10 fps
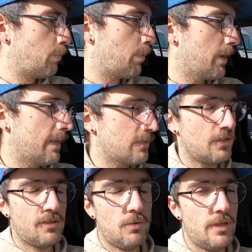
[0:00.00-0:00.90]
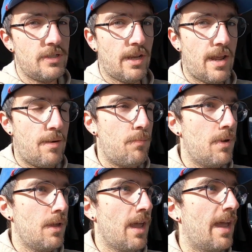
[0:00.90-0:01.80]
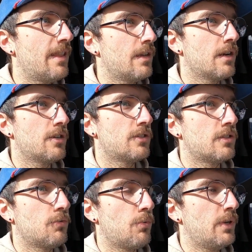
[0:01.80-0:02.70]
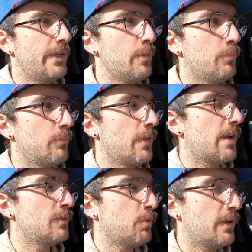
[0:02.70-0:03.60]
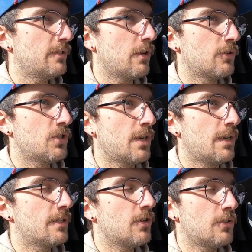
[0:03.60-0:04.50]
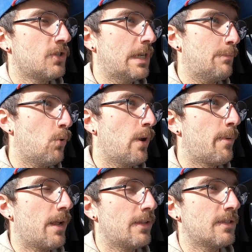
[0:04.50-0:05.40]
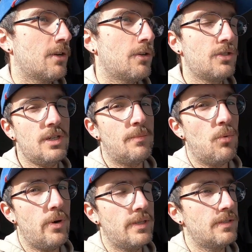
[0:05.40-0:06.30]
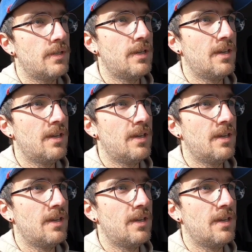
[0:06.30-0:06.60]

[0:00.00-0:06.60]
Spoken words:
but it's also lunchtime, and there's a really nice place called it's called Chicken Boy, but I like to call it Chicken Boys.